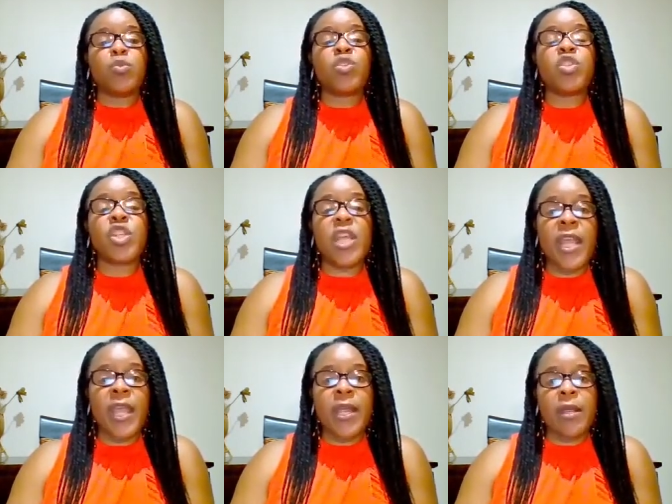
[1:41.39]

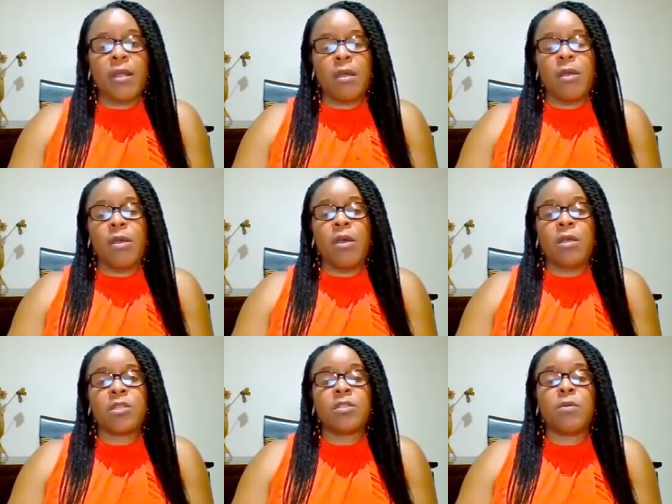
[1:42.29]
share
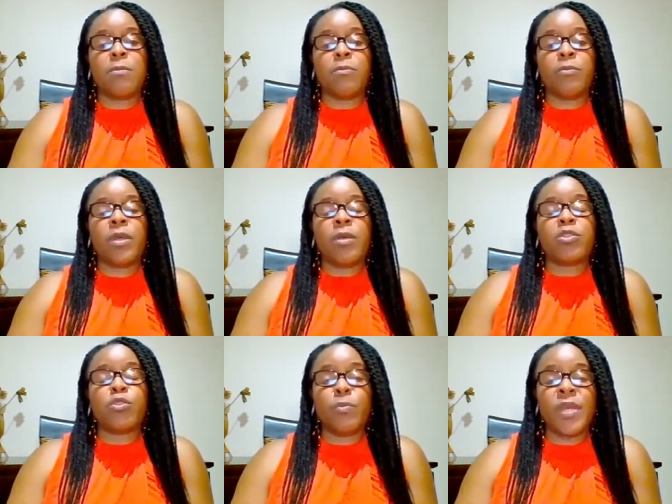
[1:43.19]
some
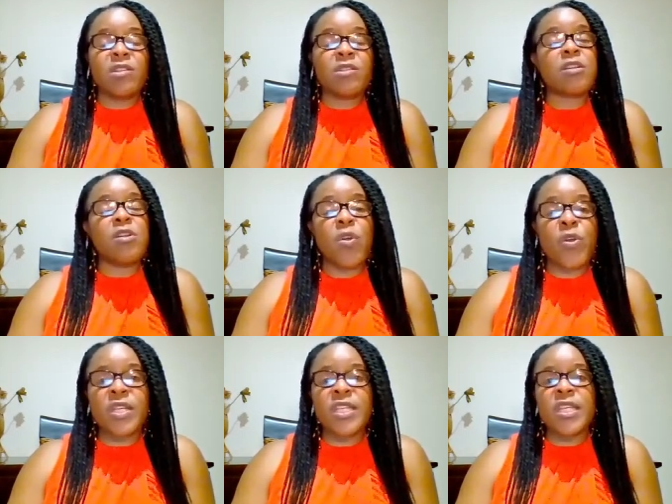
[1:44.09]
tremendous
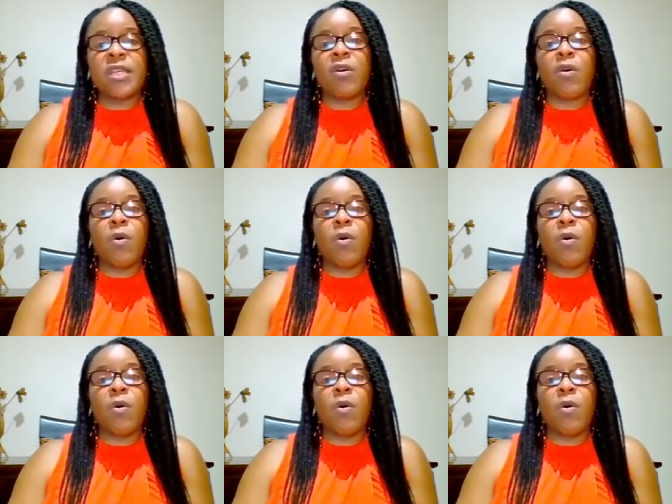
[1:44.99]
learning